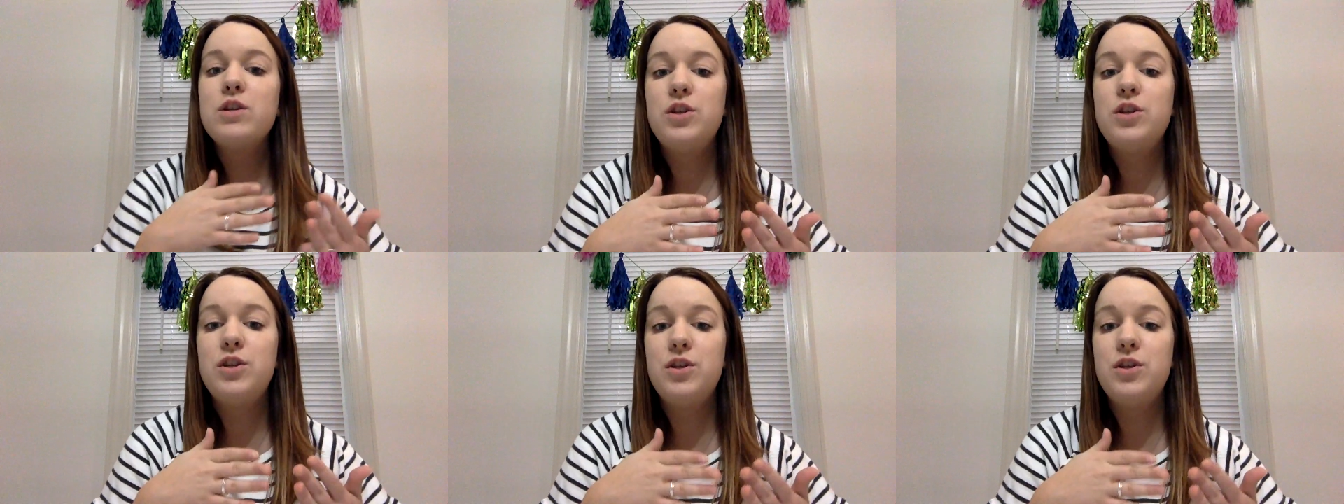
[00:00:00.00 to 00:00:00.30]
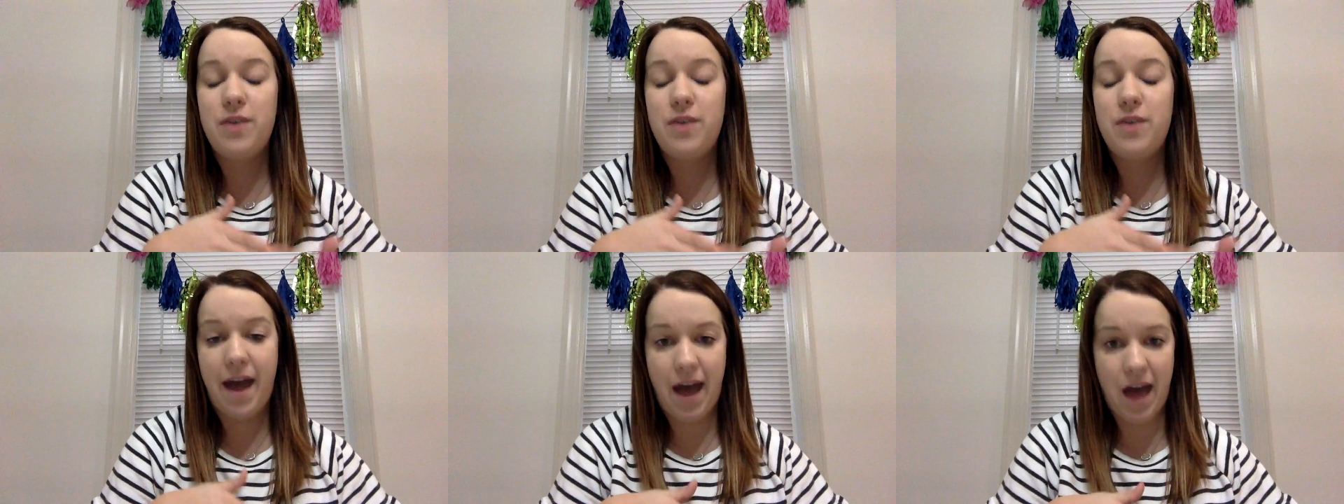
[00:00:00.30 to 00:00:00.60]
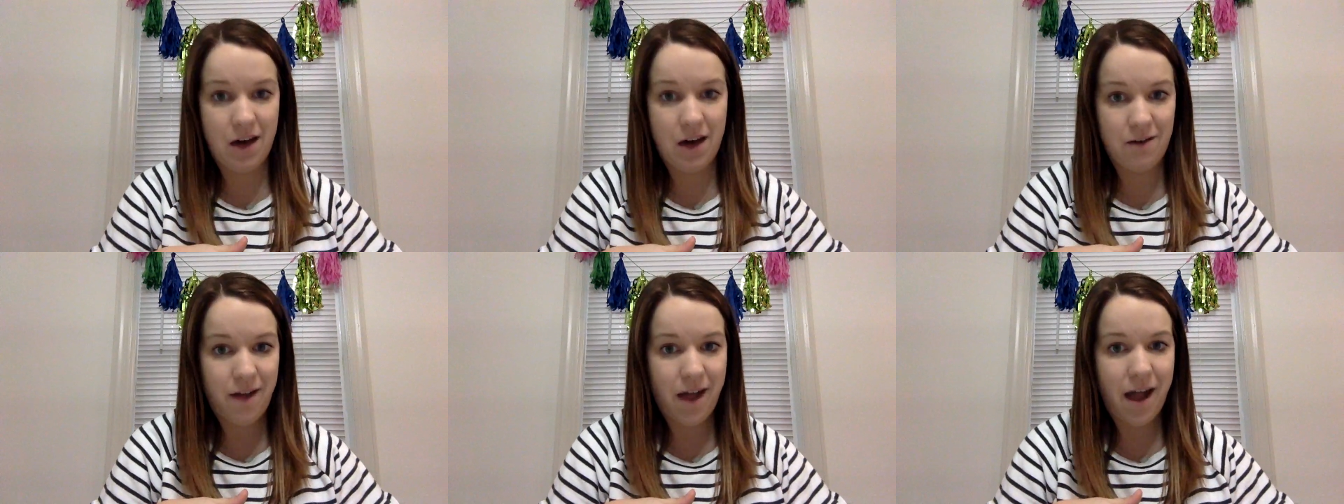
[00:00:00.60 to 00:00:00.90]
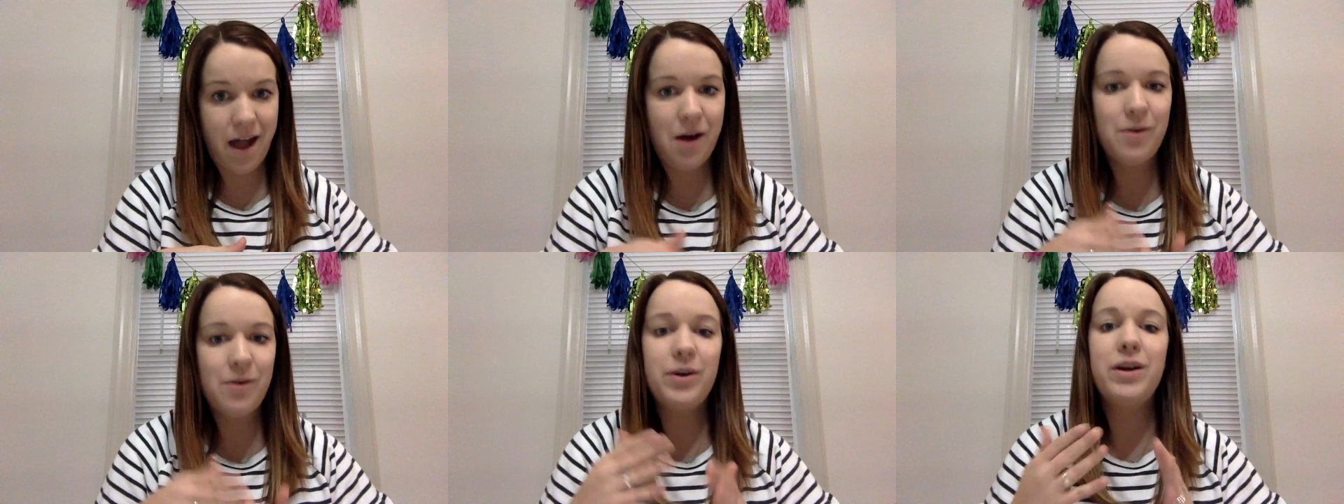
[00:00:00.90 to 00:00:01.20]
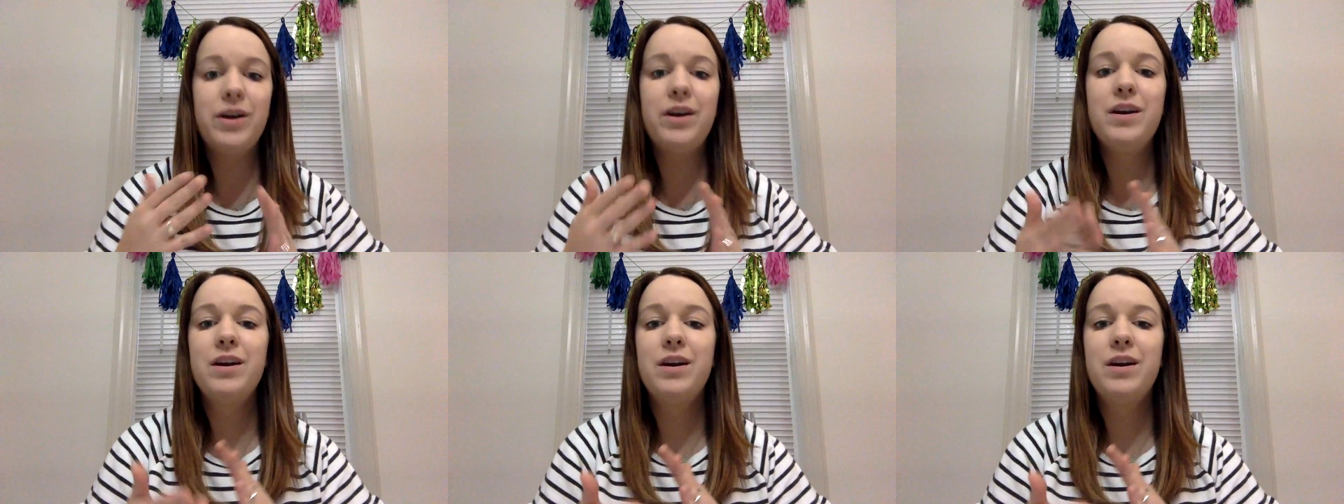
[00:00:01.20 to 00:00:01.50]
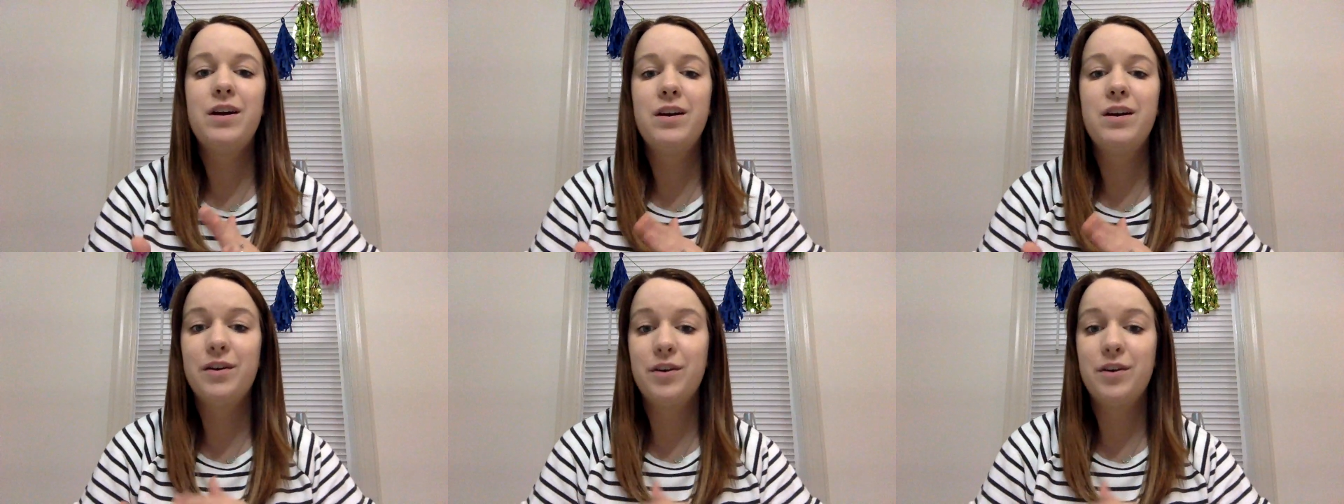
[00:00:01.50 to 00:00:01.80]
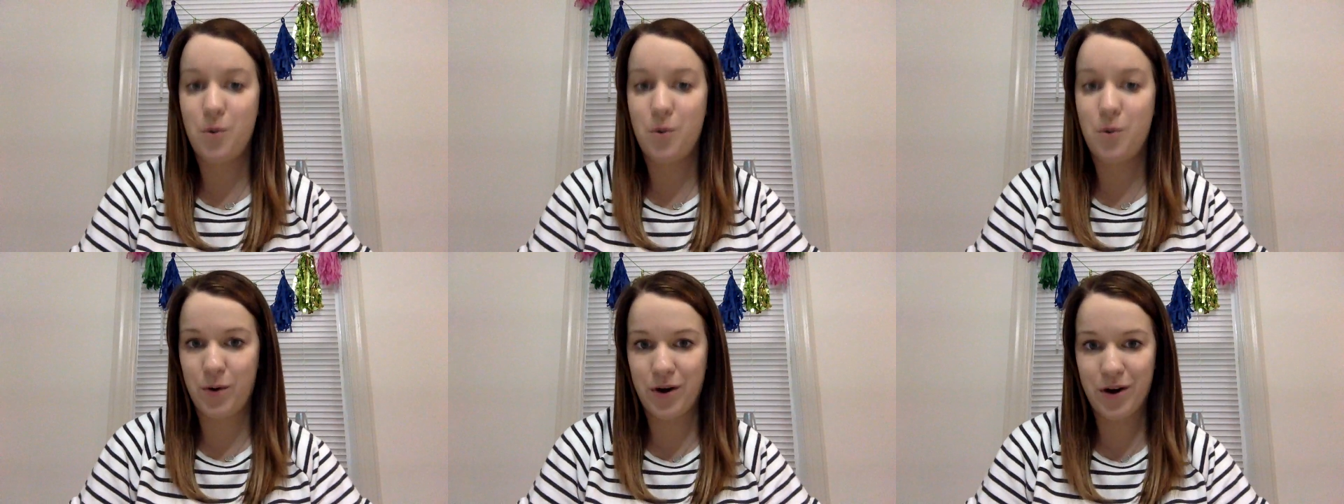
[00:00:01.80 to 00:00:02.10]
to the half hour,
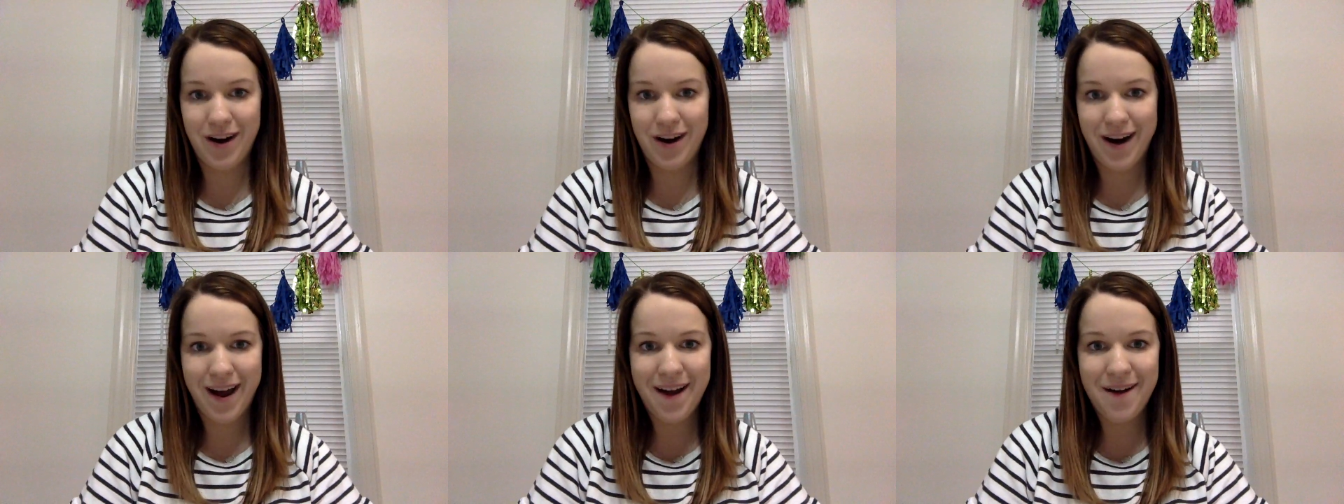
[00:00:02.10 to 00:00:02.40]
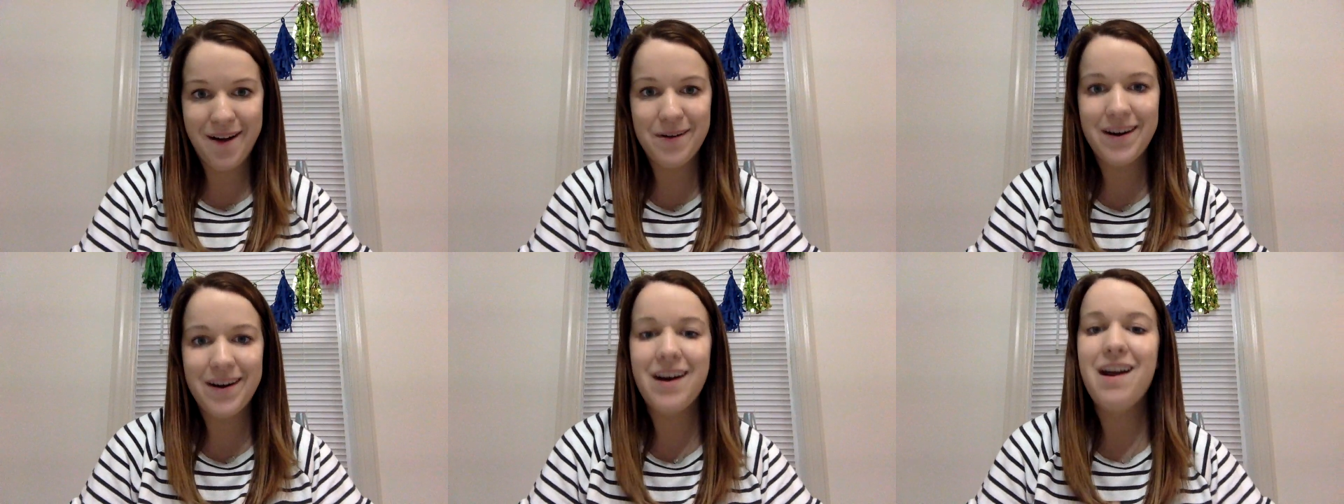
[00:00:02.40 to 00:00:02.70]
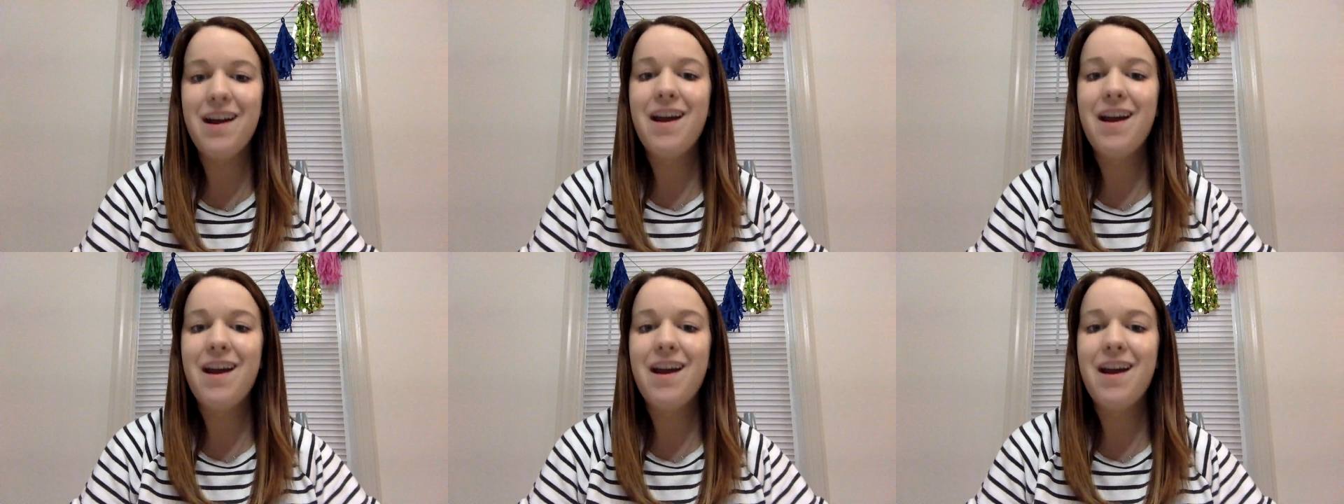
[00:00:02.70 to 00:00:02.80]
quarter hour,